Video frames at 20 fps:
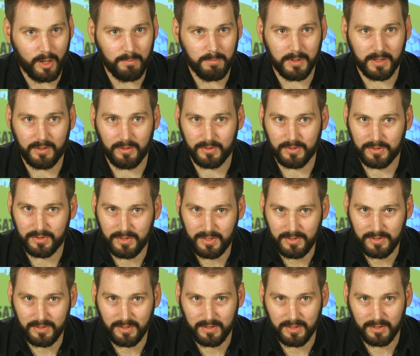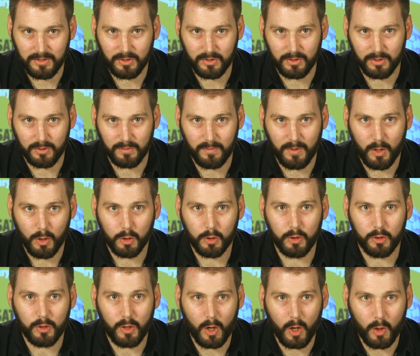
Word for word: because this initiative could